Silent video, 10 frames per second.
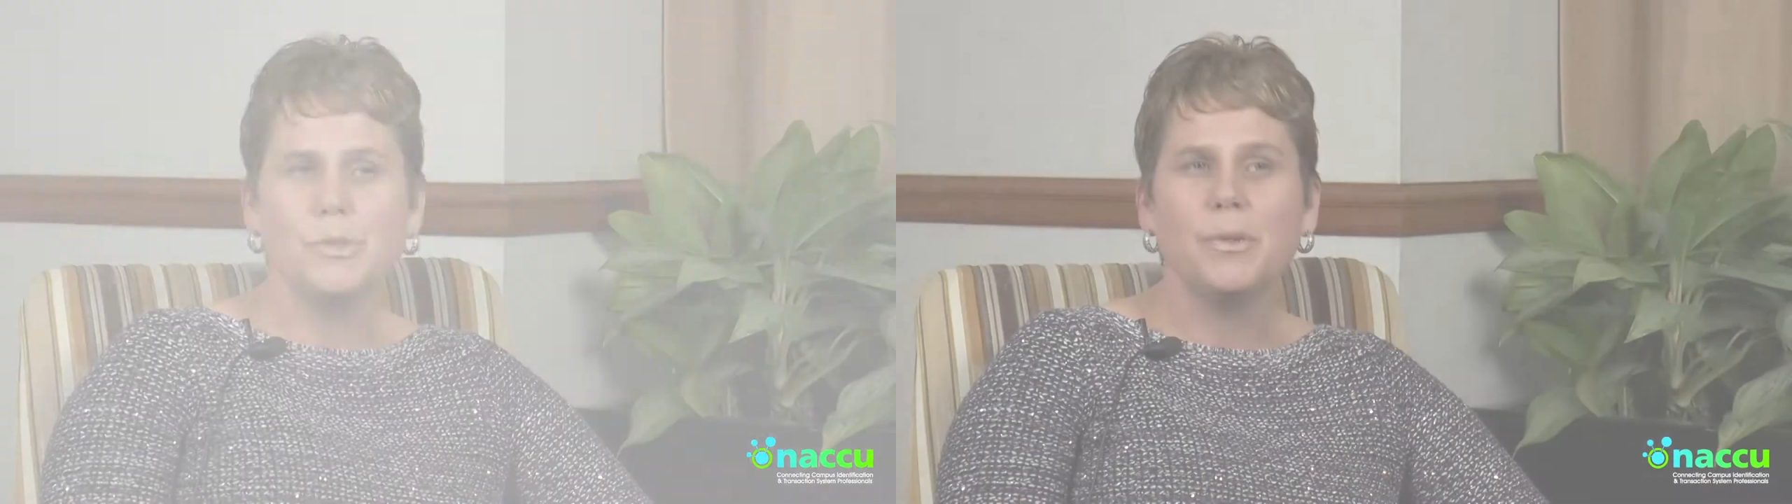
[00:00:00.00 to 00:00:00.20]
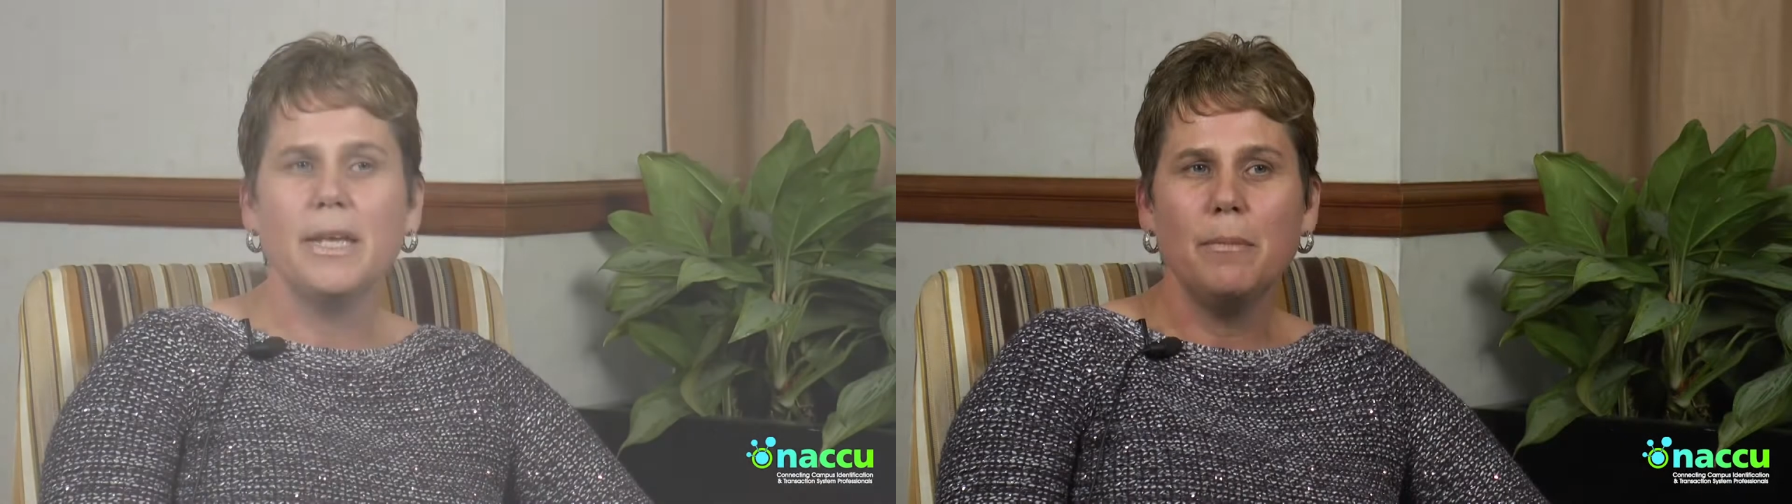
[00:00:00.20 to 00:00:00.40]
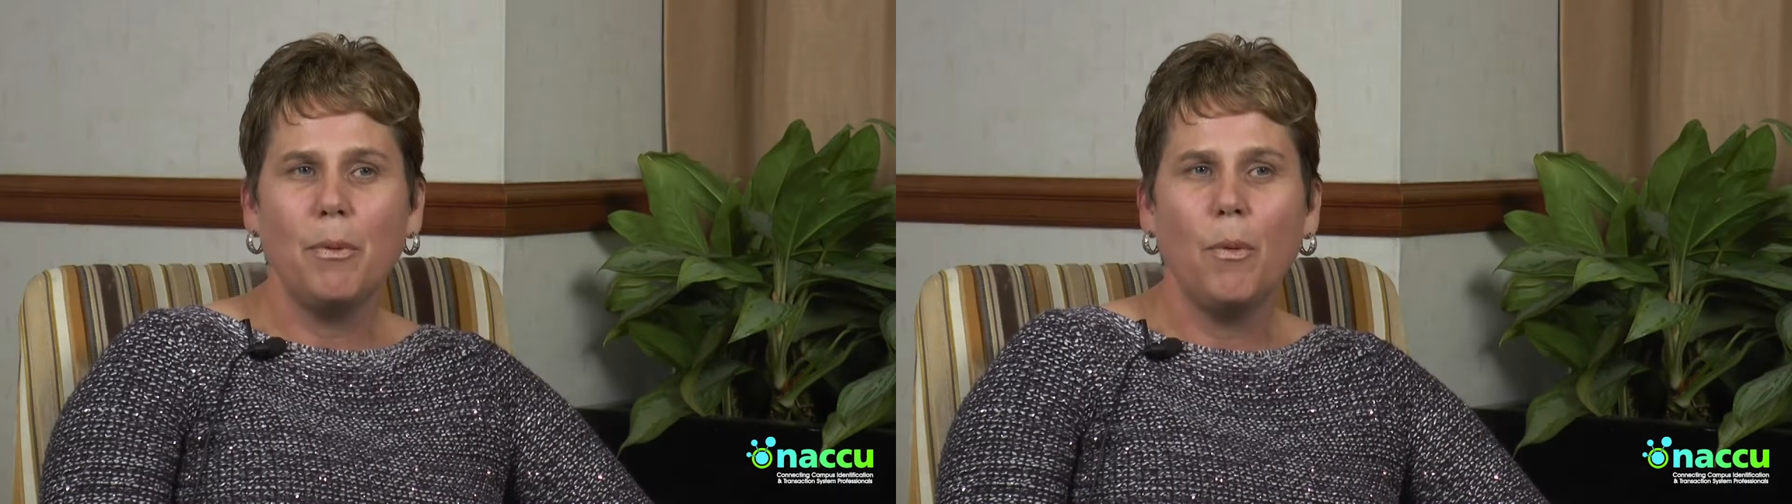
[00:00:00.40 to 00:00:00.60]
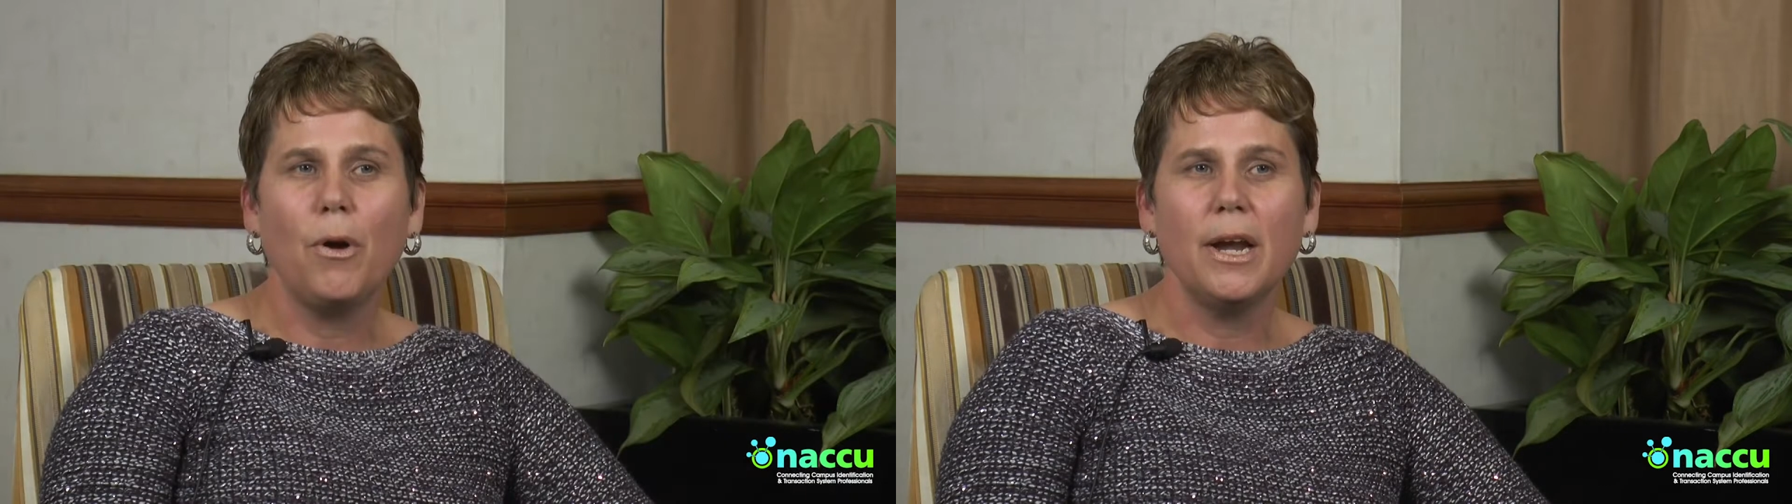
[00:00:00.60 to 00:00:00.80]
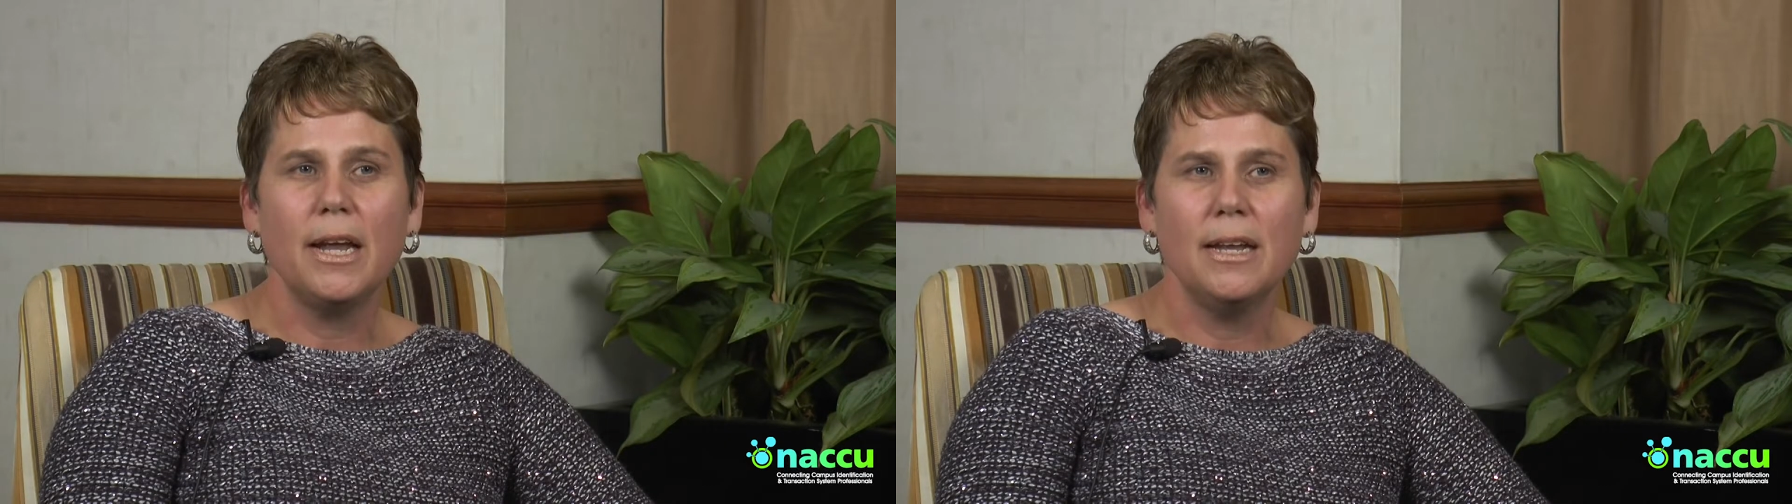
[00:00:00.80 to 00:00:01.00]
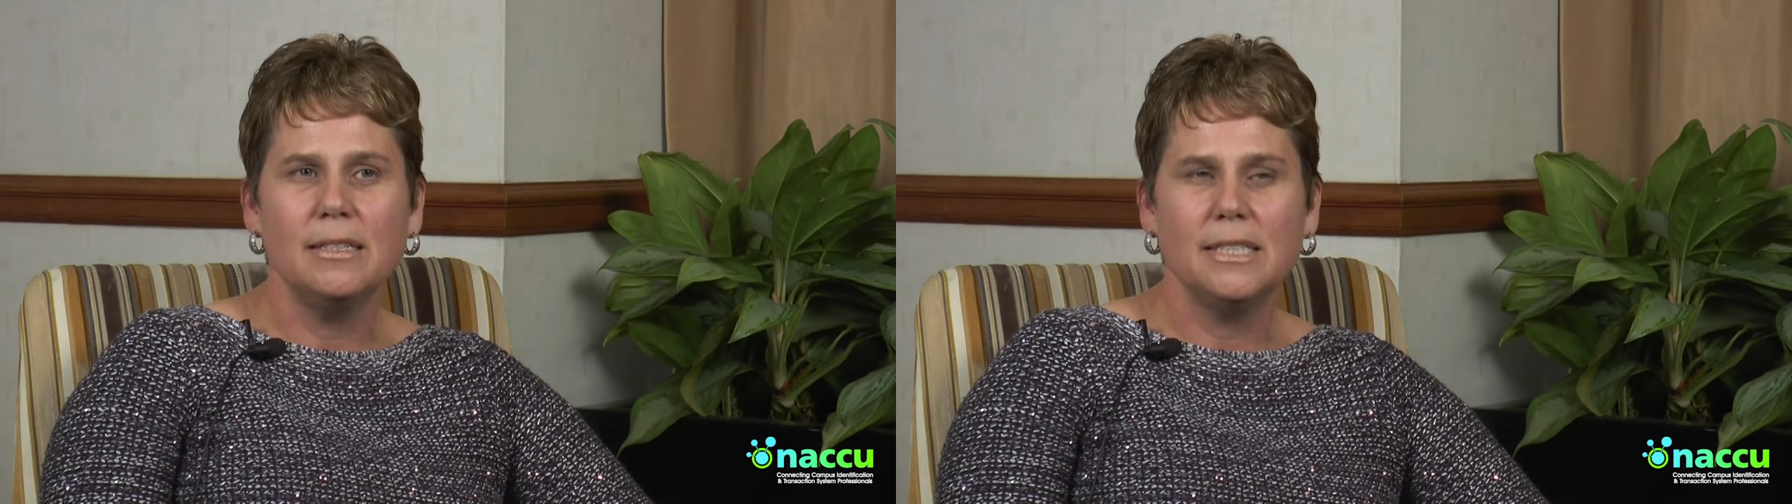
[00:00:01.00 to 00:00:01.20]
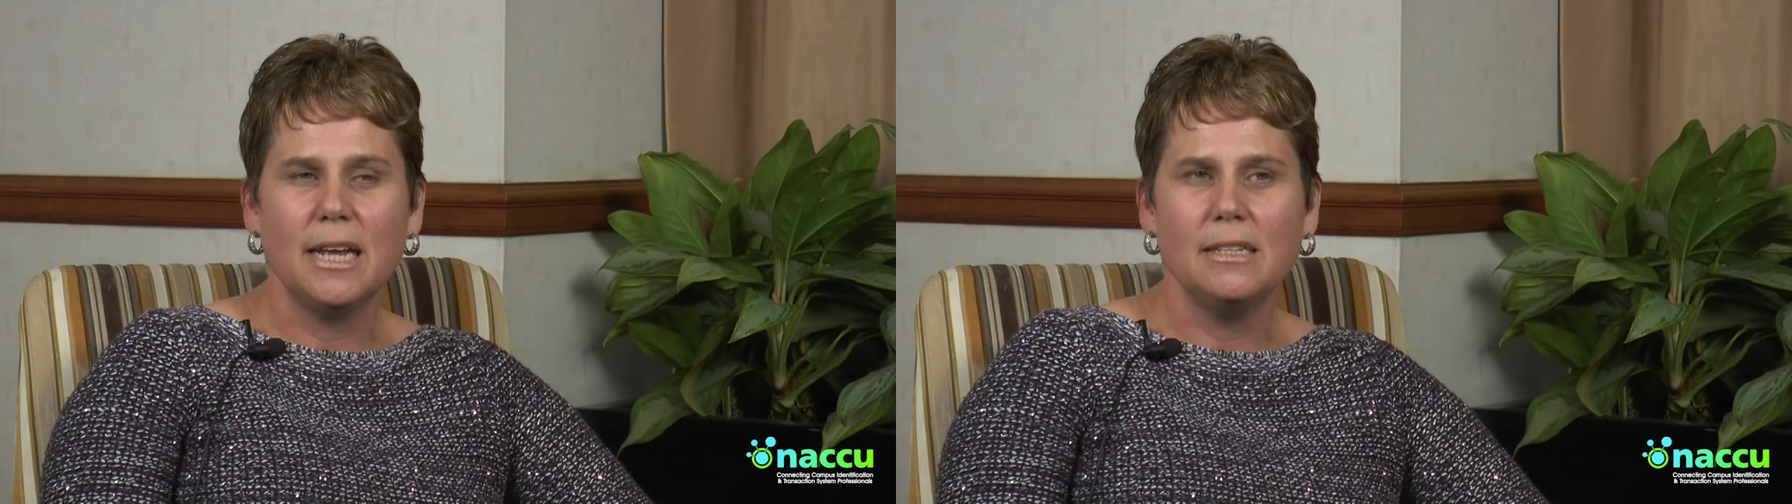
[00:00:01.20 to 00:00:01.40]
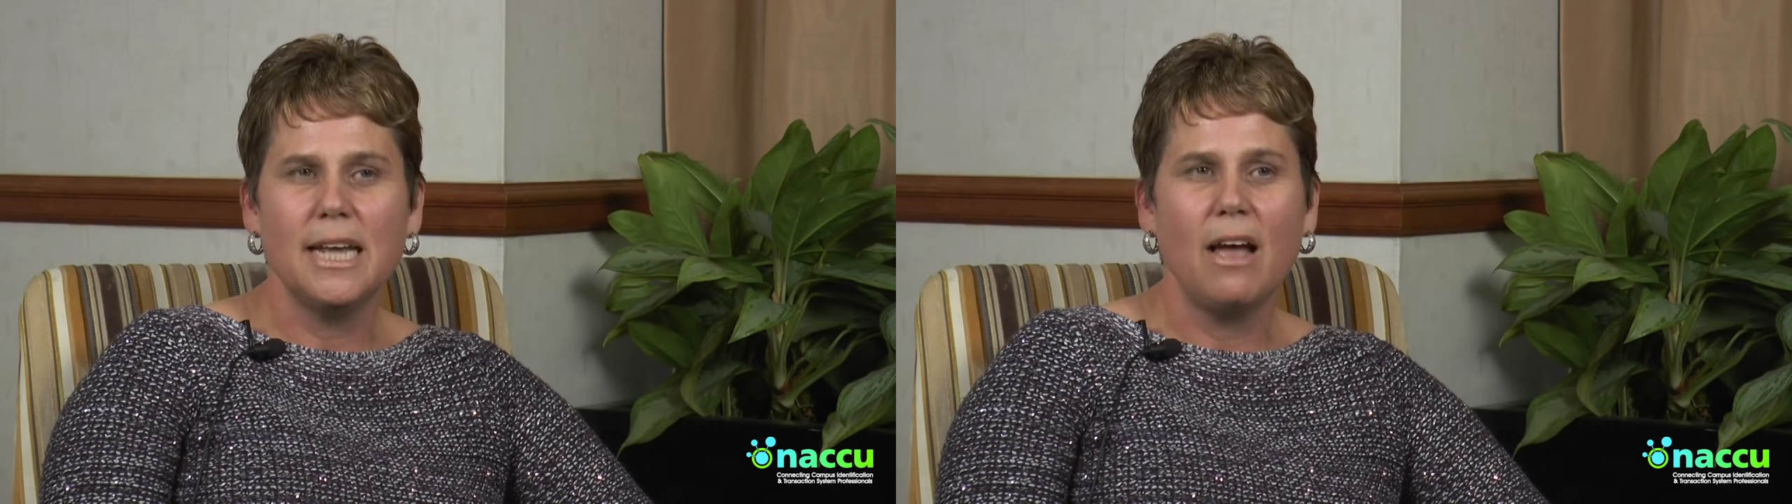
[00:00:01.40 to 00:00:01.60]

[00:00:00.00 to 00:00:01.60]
really important to